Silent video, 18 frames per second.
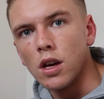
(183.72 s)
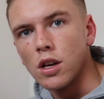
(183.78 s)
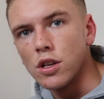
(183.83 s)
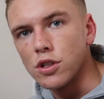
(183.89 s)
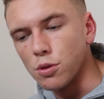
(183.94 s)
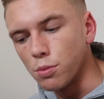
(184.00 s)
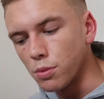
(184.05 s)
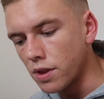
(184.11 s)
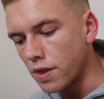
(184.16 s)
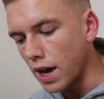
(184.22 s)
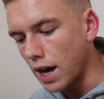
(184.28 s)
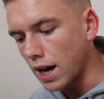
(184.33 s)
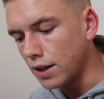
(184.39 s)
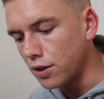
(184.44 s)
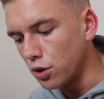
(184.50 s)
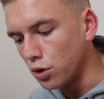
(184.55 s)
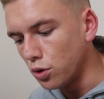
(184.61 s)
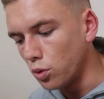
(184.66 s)
Something that
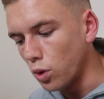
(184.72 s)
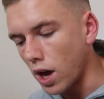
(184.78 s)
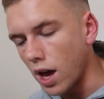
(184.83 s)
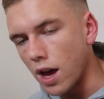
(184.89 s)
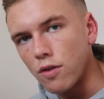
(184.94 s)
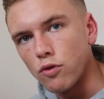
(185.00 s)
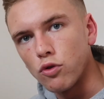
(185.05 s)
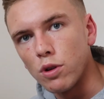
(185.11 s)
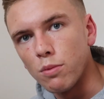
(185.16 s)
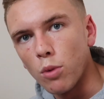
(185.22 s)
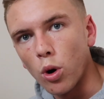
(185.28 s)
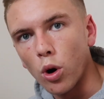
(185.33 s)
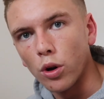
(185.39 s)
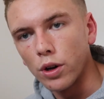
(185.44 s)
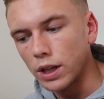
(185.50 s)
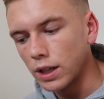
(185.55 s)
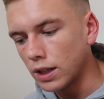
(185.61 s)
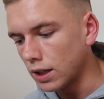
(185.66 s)
I do every
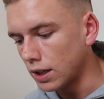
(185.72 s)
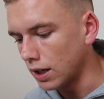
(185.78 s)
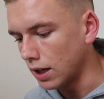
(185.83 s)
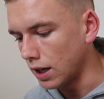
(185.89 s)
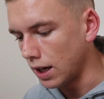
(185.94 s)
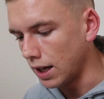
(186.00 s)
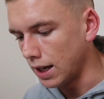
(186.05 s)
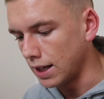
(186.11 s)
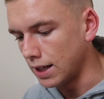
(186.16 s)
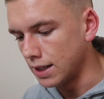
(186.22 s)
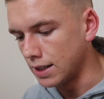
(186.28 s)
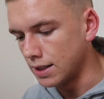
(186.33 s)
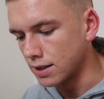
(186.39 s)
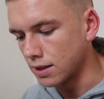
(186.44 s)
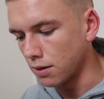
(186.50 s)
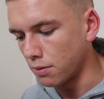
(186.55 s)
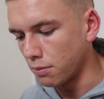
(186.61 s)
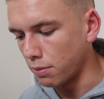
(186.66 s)
morning
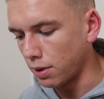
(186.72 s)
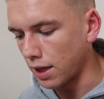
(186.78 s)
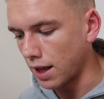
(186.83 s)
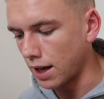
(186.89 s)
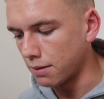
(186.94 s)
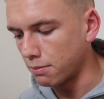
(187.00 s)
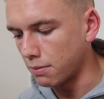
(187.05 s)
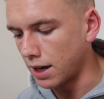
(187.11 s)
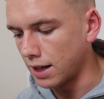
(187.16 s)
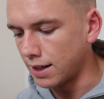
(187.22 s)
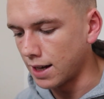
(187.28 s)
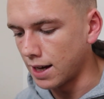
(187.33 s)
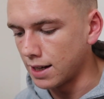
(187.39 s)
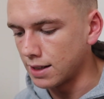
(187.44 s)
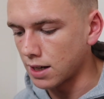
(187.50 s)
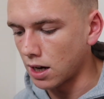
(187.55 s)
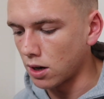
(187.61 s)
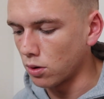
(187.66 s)
is plan my
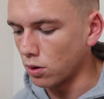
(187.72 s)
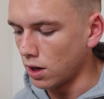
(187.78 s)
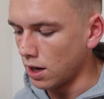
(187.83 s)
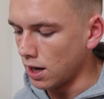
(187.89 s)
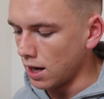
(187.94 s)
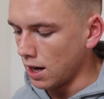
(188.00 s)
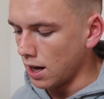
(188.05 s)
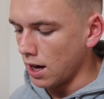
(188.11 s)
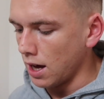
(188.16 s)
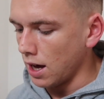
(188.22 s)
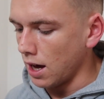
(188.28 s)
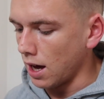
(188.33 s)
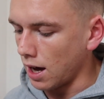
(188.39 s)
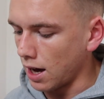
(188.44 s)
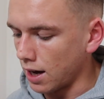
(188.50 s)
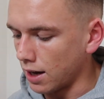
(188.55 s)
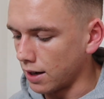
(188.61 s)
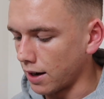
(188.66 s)
days out,
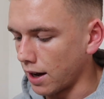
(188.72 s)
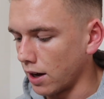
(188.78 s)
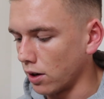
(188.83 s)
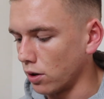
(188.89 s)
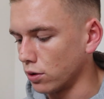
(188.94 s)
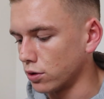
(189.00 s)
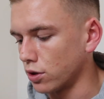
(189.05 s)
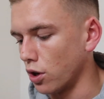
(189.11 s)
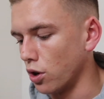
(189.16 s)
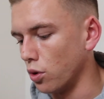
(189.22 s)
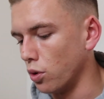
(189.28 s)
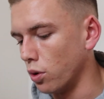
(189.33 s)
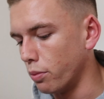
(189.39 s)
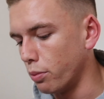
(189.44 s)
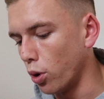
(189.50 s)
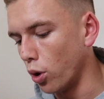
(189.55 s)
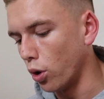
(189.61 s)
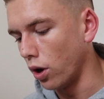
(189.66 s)
and I also
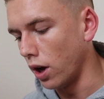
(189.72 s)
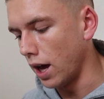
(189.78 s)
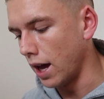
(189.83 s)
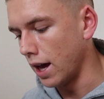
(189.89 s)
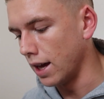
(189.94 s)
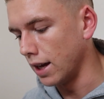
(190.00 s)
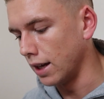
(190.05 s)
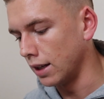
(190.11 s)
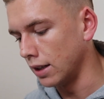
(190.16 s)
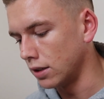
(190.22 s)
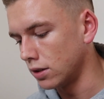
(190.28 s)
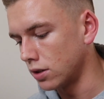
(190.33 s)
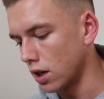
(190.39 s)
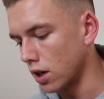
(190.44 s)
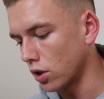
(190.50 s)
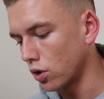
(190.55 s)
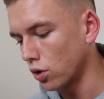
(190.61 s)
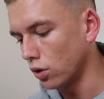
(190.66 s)
put a
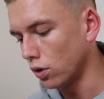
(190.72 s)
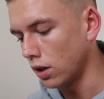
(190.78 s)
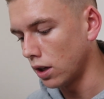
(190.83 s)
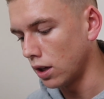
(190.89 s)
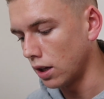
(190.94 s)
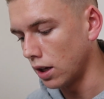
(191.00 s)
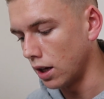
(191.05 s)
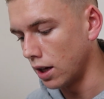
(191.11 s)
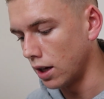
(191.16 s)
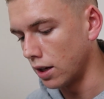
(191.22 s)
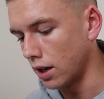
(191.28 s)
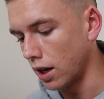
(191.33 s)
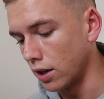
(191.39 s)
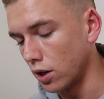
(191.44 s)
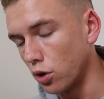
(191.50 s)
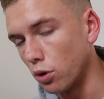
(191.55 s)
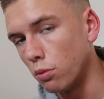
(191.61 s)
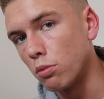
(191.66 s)
circle
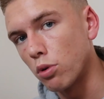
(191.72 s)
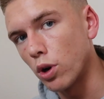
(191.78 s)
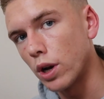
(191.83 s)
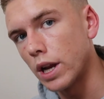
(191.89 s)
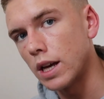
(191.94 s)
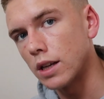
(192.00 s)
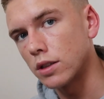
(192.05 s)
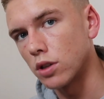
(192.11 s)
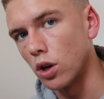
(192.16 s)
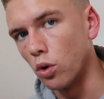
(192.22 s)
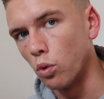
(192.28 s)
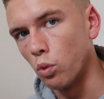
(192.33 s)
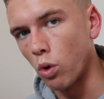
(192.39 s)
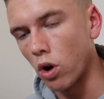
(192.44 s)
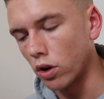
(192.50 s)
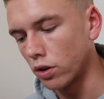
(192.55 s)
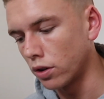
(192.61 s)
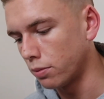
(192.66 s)
and a number in it. So
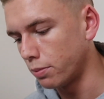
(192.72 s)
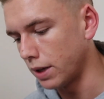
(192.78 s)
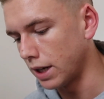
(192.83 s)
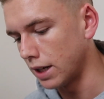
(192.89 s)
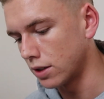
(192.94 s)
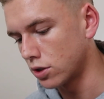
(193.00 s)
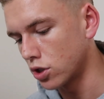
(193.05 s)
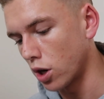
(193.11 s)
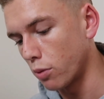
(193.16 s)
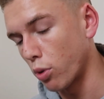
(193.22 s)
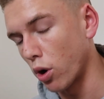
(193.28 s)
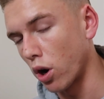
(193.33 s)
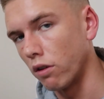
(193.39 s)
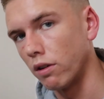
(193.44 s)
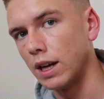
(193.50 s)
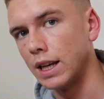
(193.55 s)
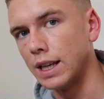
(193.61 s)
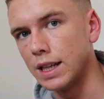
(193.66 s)
1 being top
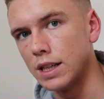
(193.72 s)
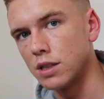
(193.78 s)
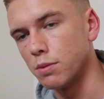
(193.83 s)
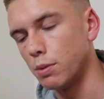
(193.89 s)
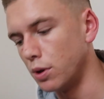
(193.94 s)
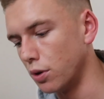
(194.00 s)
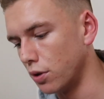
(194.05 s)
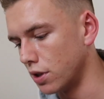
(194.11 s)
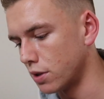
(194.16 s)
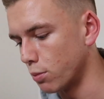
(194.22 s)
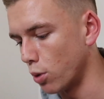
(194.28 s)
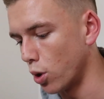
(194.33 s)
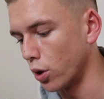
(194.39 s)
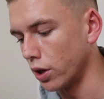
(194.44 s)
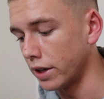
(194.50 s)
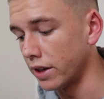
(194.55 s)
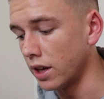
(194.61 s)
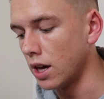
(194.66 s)
priority, needs to be done this
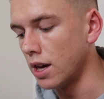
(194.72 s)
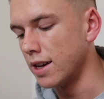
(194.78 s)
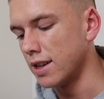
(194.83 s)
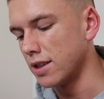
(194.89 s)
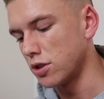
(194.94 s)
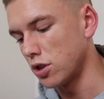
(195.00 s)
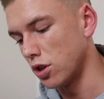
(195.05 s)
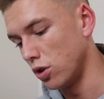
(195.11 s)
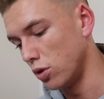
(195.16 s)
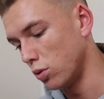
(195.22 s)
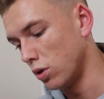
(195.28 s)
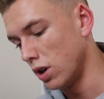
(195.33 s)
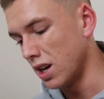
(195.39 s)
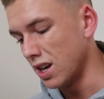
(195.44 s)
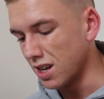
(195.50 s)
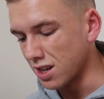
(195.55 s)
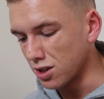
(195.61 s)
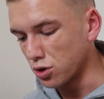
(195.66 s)
morning, 2
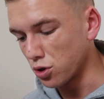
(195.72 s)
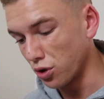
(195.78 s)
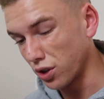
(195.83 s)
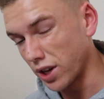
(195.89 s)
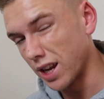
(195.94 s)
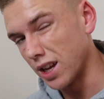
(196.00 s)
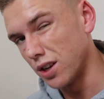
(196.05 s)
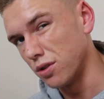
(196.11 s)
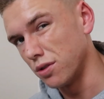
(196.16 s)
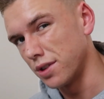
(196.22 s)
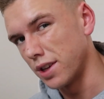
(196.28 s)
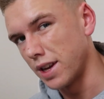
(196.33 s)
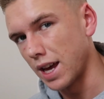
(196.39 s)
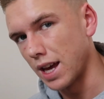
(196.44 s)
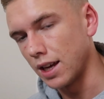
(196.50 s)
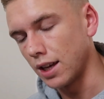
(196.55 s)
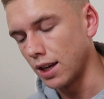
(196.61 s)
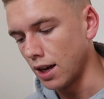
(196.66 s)
should get it done
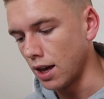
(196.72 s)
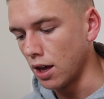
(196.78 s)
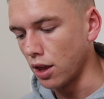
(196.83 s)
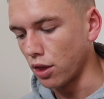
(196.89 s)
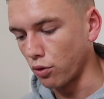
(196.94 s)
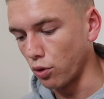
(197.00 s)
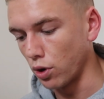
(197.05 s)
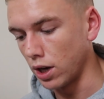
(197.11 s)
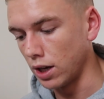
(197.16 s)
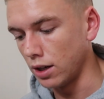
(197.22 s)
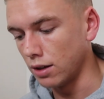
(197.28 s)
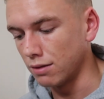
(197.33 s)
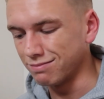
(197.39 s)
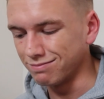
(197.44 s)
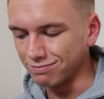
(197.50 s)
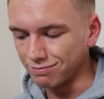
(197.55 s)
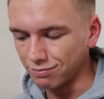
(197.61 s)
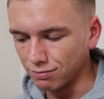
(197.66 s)
today, 3
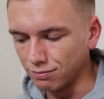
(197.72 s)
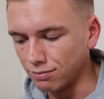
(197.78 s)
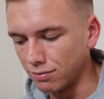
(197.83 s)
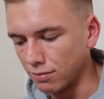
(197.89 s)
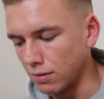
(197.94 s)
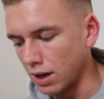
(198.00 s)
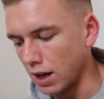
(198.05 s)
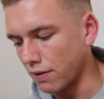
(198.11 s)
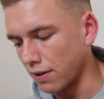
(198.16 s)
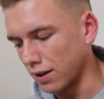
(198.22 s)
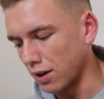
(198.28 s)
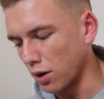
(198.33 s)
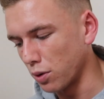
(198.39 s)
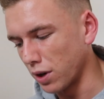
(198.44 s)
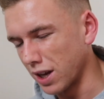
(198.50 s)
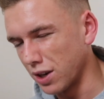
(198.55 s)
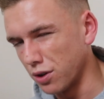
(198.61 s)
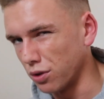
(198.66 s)
if I
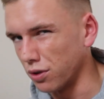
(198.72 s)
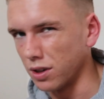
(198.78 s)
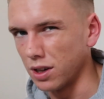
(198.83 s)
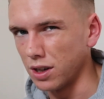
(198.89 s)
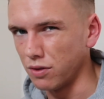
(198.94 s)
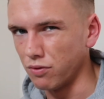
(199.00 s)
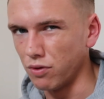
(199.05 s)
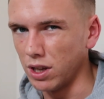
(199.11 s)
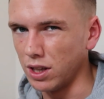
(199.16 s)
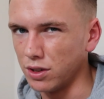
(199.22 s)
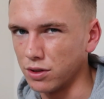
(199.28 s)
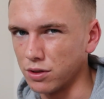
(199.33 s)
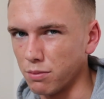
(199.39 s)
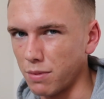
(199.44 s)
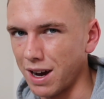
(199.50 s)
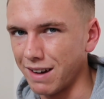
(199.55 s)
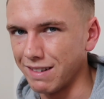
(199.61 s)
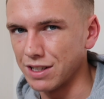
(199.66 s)
don't get it done, it really
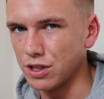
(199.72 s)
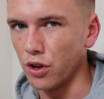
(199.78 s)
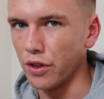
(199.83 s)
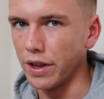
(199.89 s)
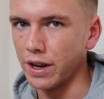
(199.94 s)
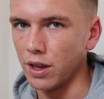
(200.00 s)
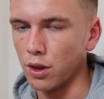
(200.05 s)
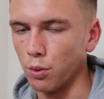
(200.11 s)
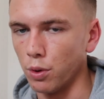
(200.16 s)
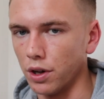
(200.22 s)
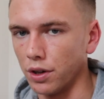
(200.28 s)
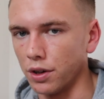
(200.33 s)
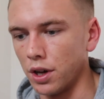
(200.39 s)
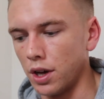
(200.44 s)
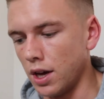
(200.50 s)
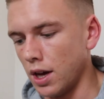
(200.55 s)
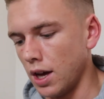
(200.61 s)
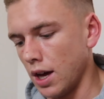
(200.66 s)
doesn't matter, it's not the end of the world.
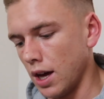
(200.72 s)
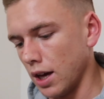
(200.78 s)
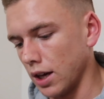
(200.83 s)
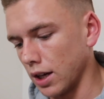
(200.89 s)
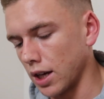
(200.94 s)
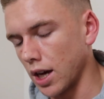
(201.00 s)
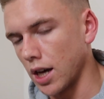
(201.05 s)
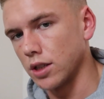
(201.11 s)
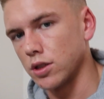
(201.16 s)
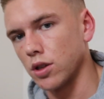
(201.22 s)
Okay,